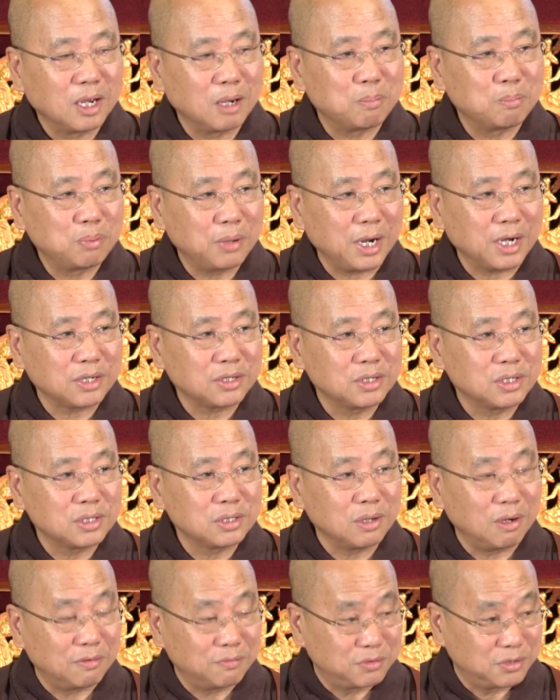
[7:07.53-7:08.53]
a
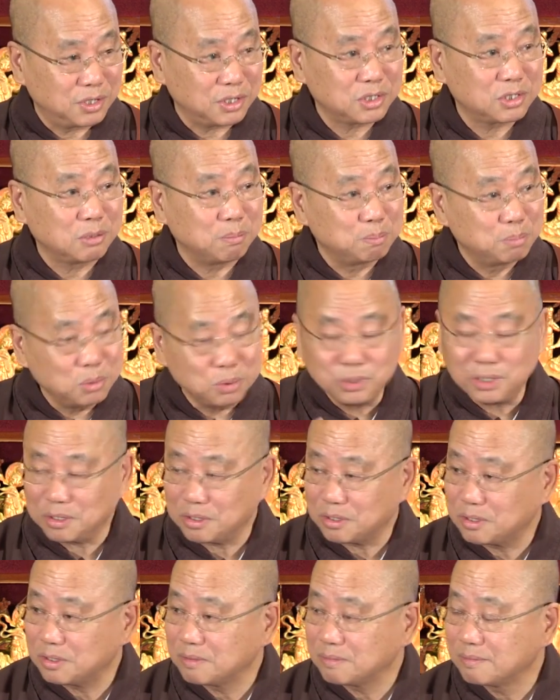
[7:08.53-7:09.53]
practice of just the
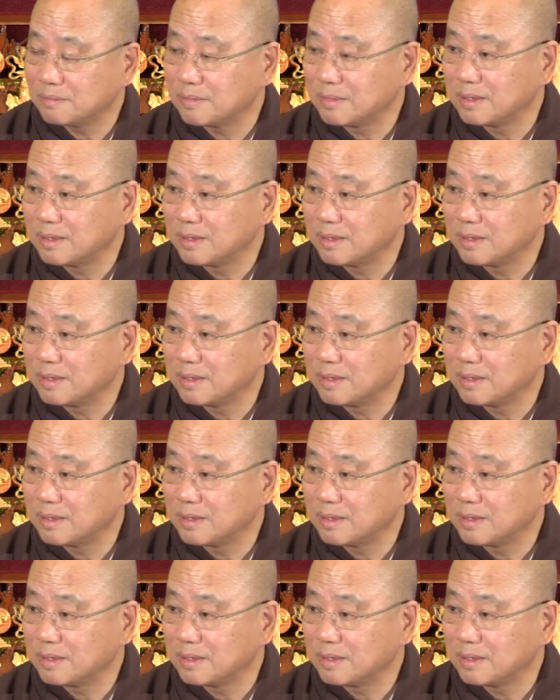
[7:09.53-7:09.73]
Buddhists.